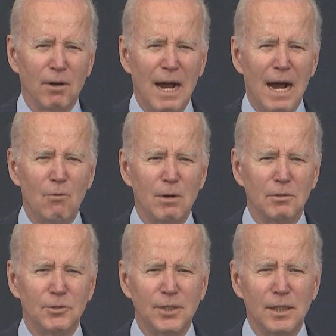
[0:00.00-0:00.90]
for how we
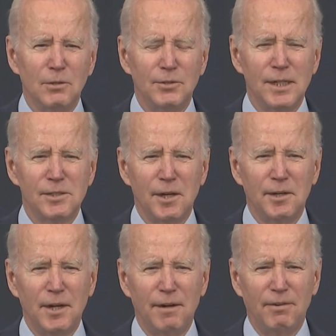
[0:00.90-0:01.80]
will deal with these
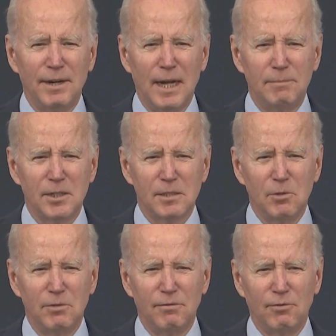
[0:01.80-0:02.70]
unidentified objects
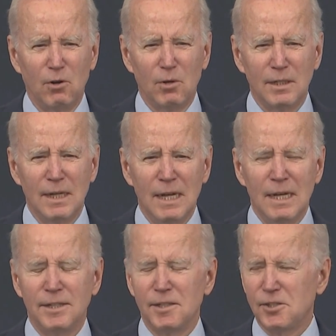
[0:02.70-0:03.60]
moving forward,
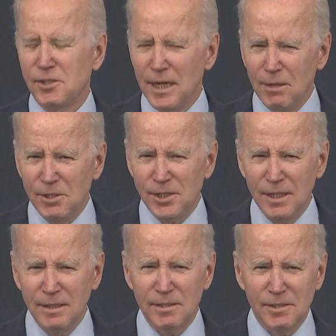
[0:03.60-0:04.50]

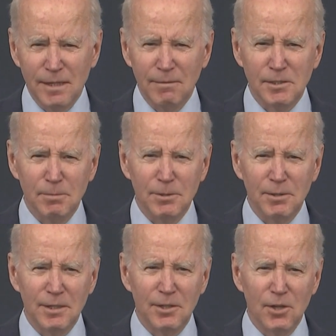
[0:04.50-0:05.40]
distinguishing, distinguishing
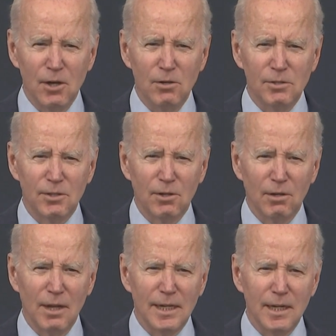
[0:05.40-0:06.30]
between those that
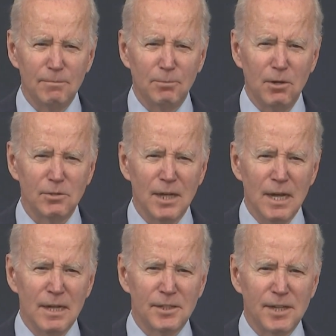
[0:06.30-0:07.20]
are likely to pose
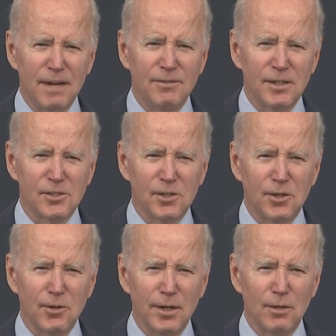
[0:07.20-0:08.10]
safety and
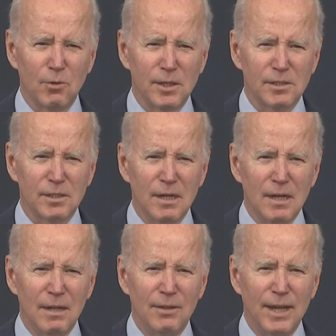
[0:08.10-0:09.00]
security risks
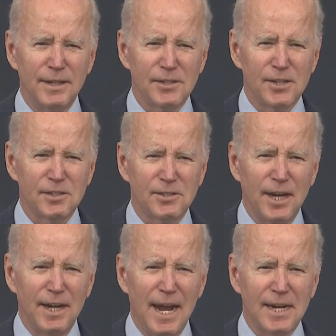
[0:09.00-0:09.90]
that
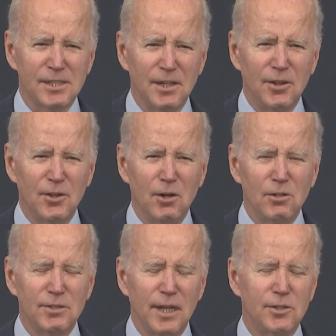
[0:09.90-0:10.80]
necessitate action and
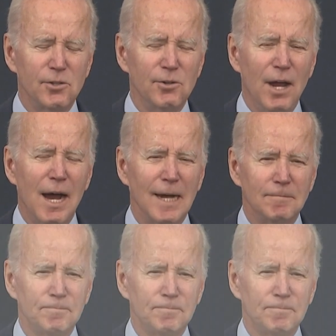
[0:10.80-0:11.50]
those that do not.